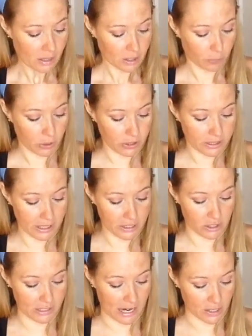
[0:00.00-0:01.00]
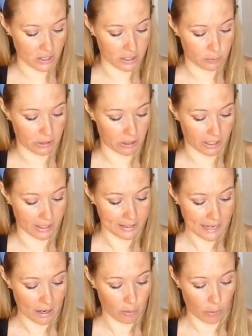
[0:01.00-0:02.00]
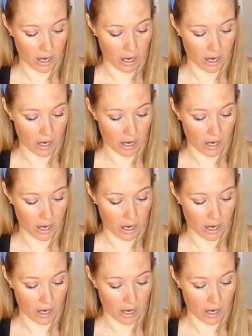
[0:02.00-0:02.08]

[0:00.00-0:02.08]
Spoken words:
to personalize your dash experience at